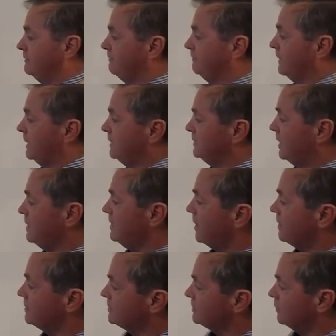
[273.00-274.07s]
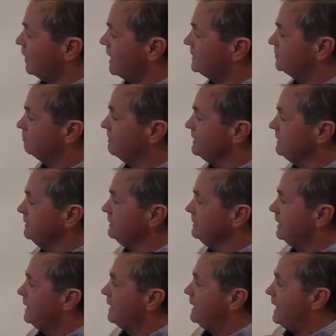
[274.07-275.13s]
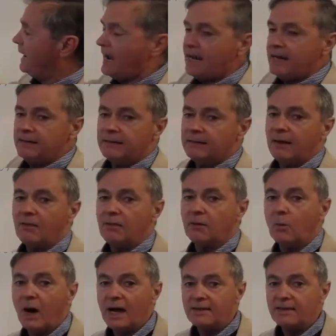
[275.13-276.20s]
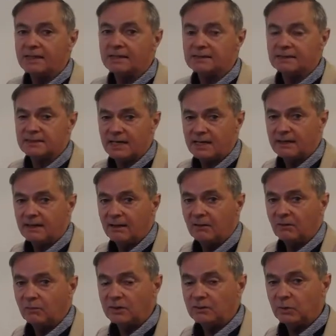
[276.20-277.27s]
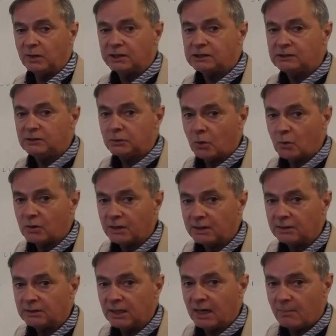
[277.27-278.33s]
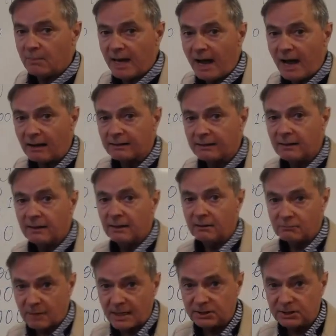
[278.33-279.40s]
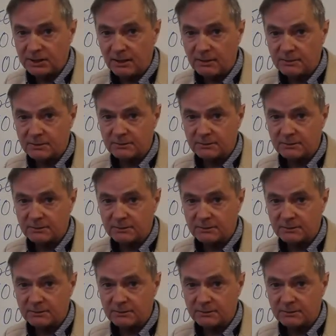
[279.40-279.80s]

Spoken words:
So notice the way it's written and the way that it's said when we're talking about ratios.